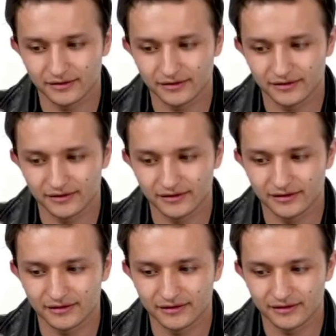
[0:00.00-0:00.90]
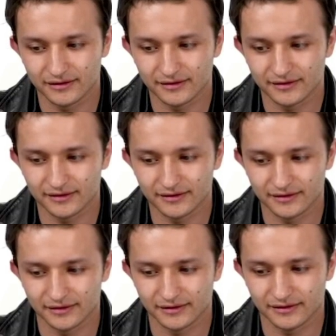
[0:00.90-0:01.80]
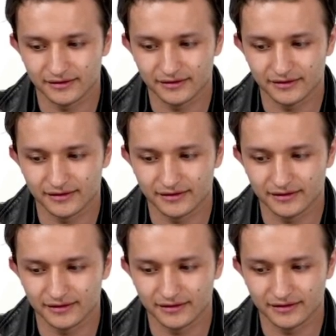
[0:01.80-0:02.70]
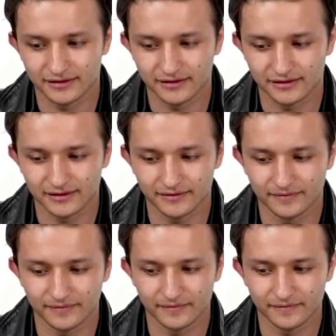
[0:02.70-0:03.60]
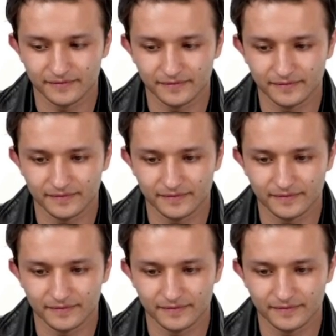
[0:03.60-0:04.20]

(not speaking)